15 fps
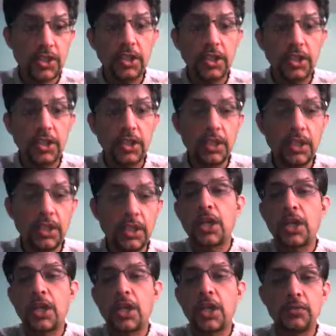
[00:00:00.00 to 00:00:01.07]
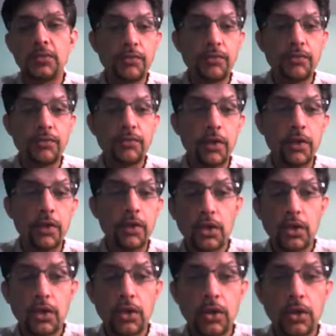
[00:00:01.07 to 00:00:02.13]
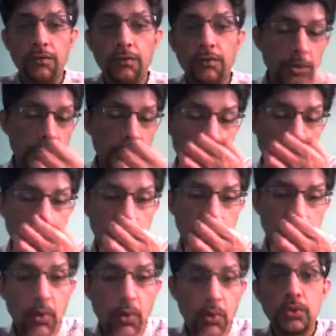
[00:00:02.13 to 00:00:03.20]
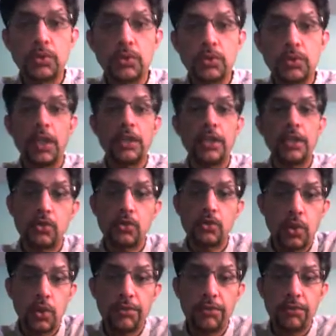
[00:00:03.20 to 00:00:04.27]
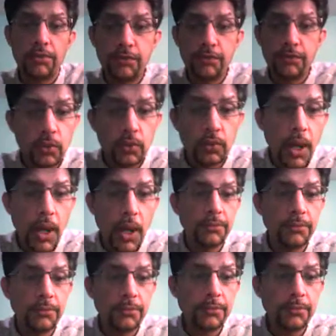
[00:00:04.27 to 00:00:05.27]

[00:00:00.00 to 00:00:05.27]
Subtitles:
Musakanda was out for naught. Williams was the one who was the highest scorer with 41.